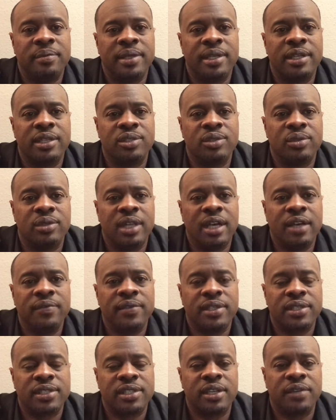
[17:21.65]
because you love
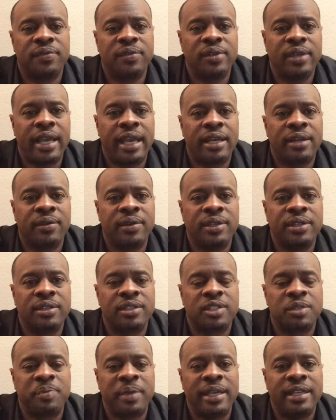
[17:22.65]
yourself and you had her in your
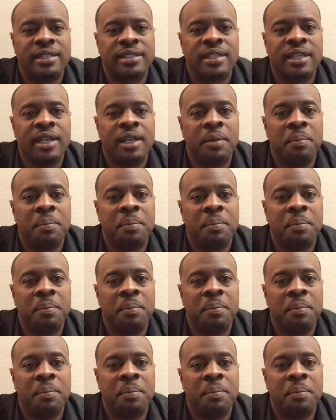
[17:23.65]
space